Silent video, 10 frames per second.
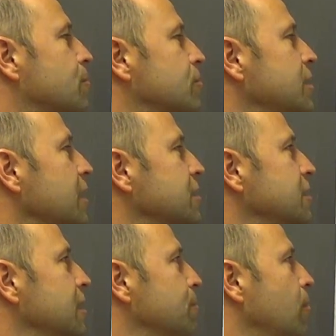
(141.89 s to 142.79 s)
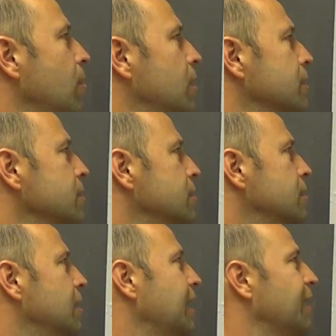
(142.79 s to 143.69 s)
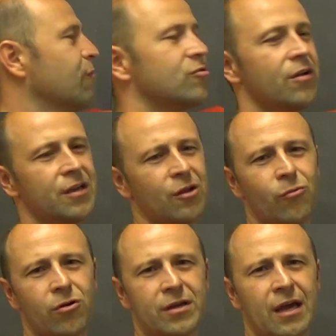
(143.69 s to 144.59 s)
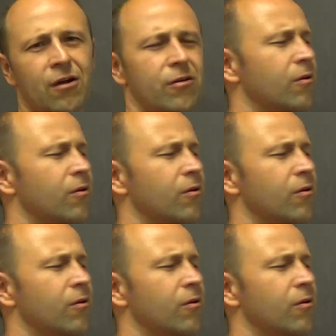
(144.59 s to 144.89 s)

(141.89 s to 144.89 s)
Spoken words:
protecting that pawn, and we're trying to get a rook out.